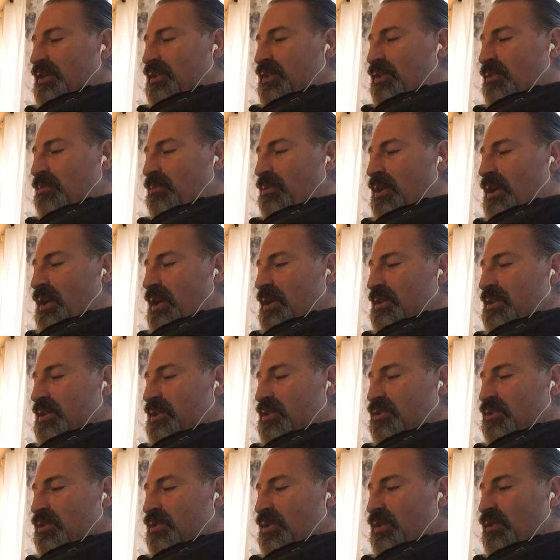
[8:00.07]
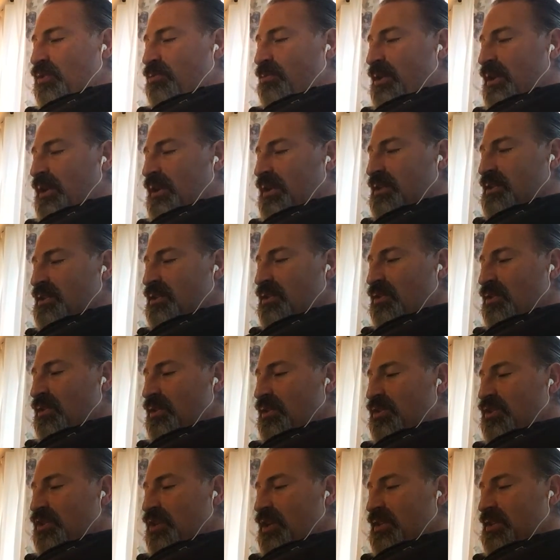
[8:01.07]
to your minds so that you may consider
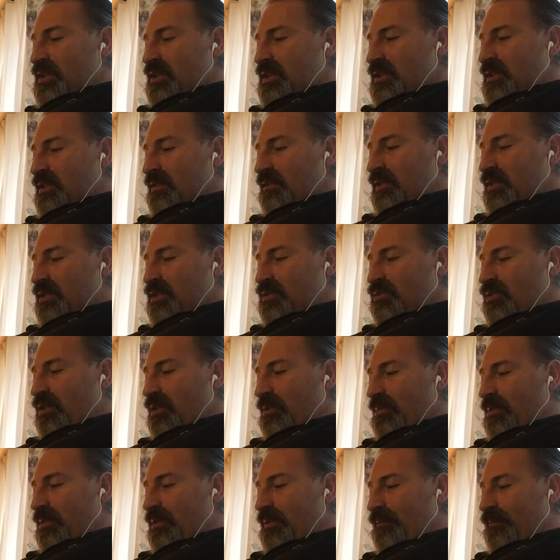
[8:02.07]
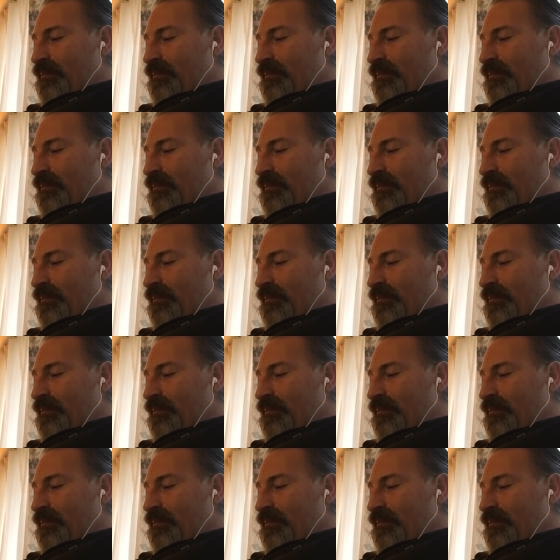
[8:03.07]
the justice of this trip.